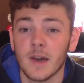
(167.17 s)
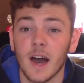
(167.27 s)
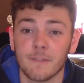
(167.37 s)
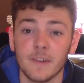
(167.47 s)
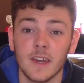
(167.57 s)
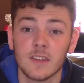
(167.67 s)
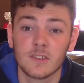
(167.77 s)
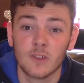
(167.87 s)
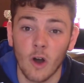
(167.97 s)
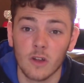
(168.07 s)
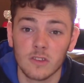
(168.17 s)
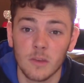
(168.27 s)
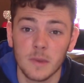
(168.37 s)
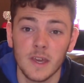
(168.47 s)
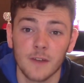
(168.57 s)
I think it's got to
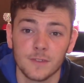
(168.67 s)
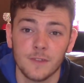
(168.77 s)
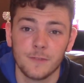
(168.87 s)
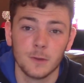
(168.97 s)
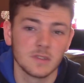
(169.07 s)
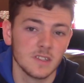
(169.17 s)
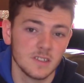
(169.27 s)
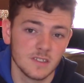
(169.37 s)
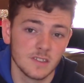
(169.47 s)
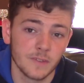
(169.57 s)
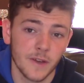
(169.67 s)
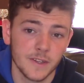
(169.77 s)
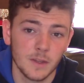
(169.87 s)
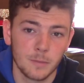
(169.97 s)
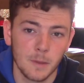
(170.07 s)
be after the few seasons they've had
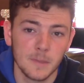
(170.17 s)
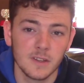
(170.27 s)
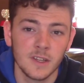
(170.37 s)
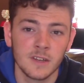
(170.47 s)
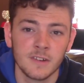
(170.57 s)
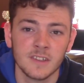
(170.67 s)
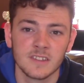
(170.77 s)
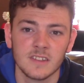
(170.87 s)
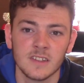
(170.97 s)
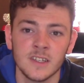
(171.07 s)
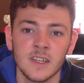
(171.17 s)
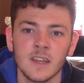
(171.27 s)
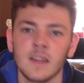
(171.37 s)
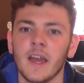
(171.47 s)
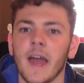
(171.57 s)
in the Premier League recently,
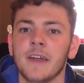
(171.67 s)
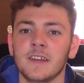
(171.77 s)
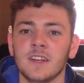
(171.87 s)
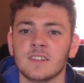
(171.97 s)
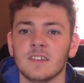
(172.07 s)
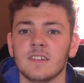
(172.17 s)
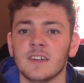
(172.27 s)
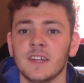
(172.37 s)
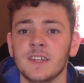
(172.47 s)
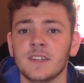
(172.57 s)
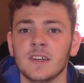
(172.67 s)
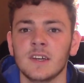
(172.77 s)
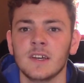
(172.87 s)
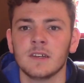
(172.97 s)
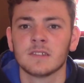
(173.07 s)
and it is indeed
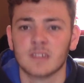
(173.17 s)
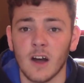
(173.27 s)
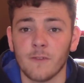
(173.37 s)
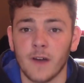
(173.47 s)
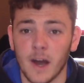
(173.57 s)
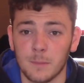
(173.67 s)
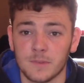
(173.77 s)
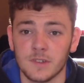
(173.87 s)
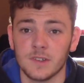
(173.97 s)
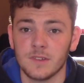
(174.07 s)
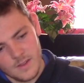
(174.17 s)
Southampton.